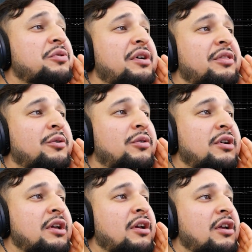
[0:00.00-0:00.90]
the
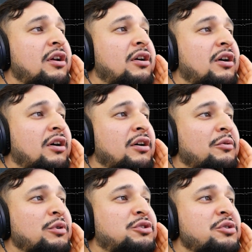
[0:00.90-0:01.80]

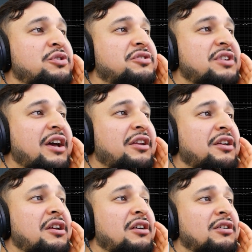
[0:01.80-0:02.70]
Return
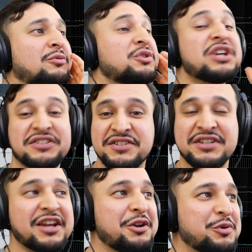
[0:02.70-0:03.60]
Society, Reject
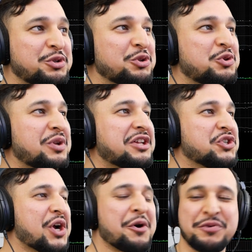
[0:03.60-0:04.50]
Society, Return to
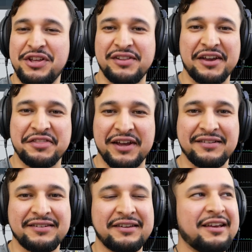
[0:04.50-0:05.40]
Nature, I really like
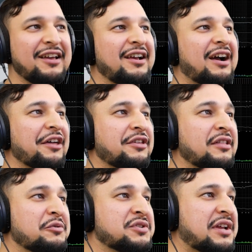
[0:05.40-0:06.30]
that. I think
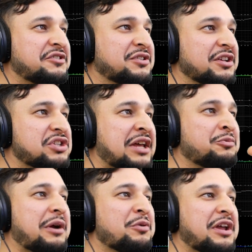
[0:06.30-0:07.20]
that was a nice touch. And
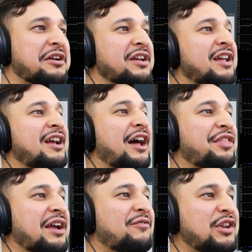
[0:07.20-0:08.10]
right when I
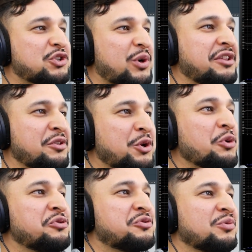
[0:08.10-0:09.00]
think I finished writing the
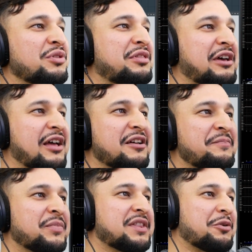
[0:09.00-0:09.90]
notes for that
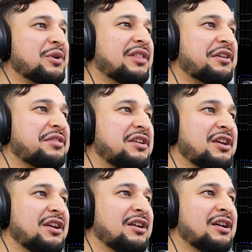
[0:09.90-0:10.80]
I really like
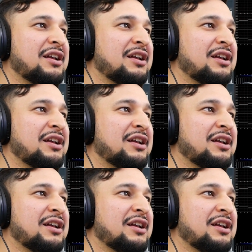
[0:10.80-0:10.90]
the